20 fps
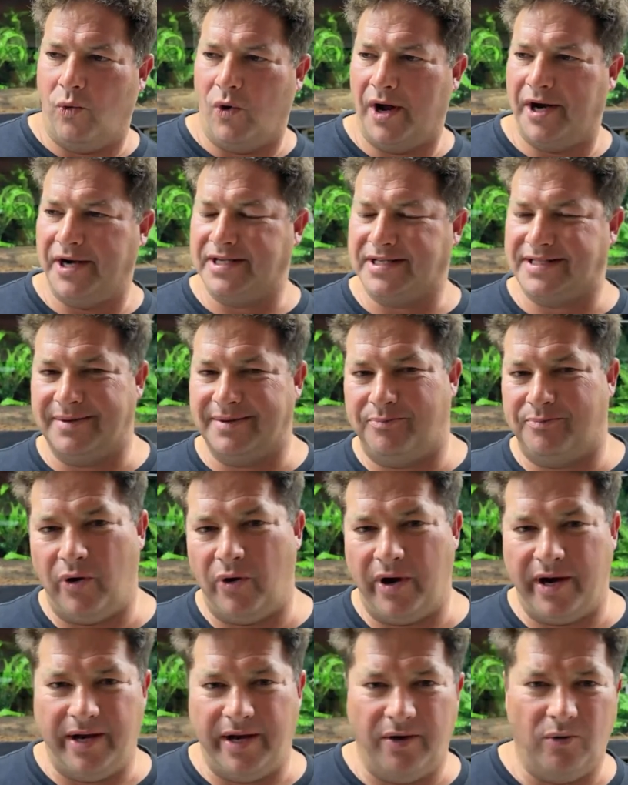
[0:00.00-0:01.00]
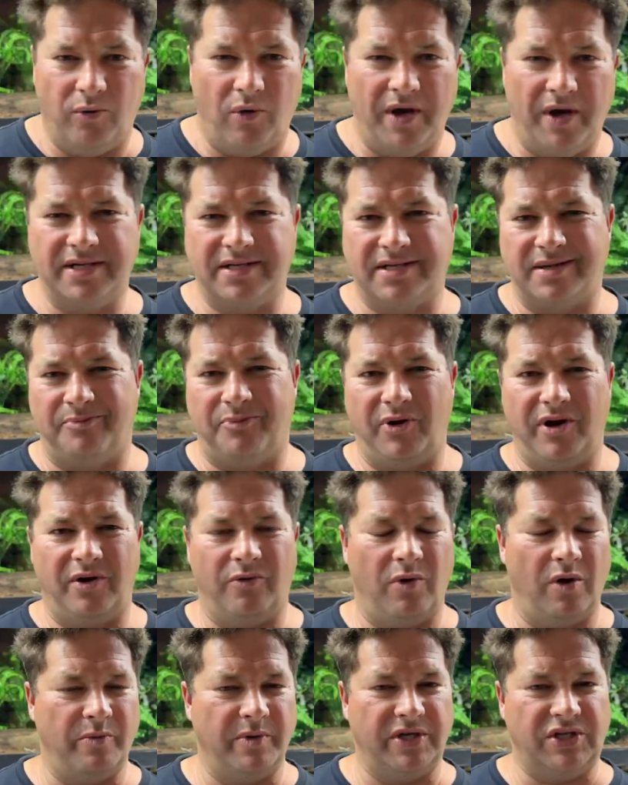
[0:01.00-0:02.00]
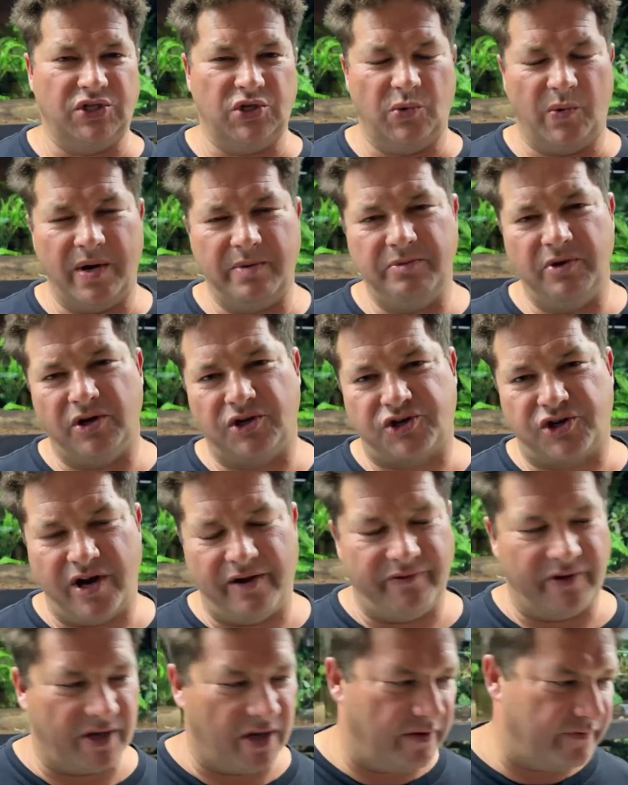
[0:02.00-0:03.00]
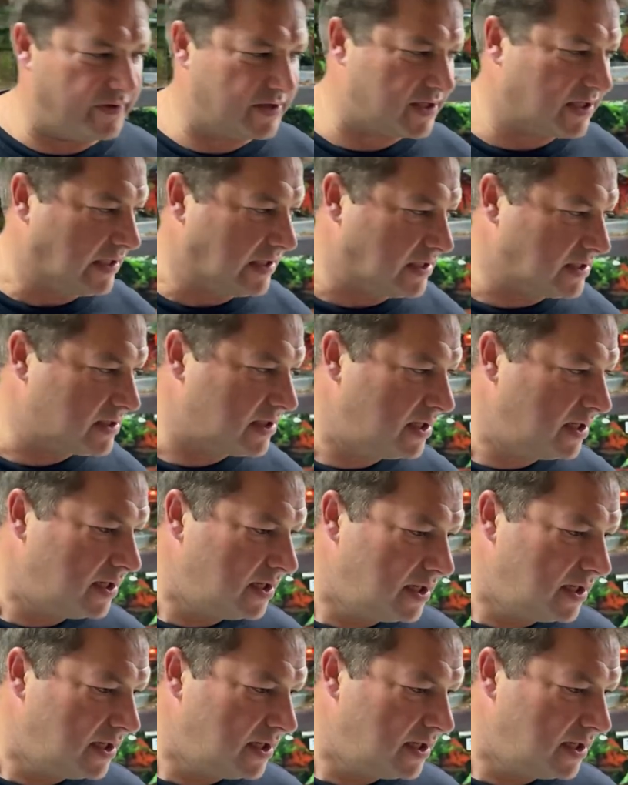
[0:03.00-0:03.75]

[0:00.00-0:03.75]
what is the point? What is the point of what we do when we are traveling overseas?